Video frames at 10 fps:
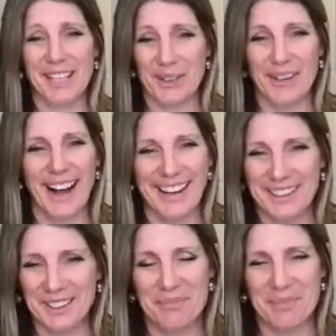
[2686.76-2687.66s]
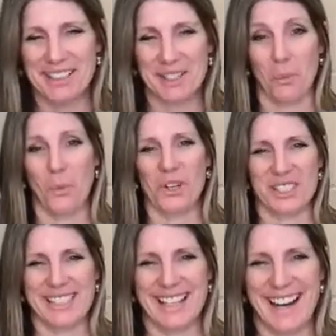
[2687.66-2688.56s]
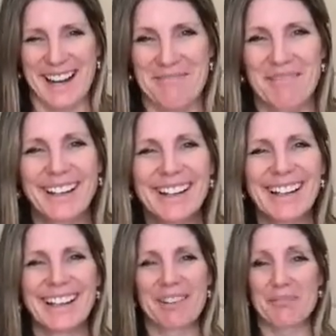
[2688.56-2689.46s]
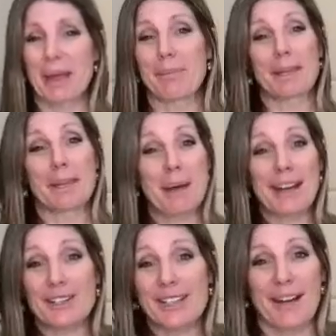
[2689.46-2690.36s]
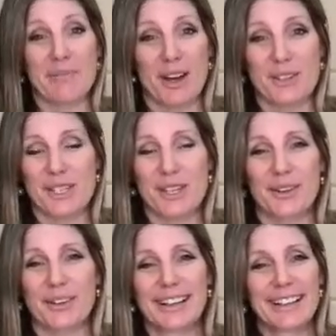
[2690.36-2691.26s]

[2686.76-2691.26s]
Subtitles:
you. I'm gonna pick the worst time. Maybe the better time though, too. Because